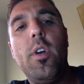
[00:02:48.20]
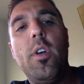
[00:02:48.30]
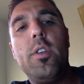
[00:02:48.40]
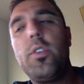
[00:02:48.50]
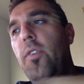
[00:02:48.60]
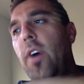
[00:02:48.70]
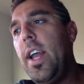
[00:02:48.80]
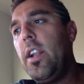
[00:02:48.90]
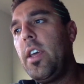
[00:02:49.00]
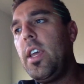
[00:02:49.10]
So
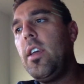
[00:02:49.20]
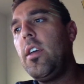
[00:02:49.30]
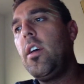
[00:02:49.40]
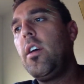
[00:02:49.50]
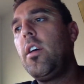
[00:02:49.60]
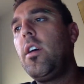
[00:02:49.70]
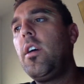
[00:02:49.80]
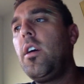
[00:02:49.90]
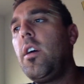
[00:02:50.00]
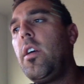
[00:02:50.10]
finally,
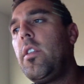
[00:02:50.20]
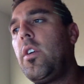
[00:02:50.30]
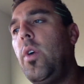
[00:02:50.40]
the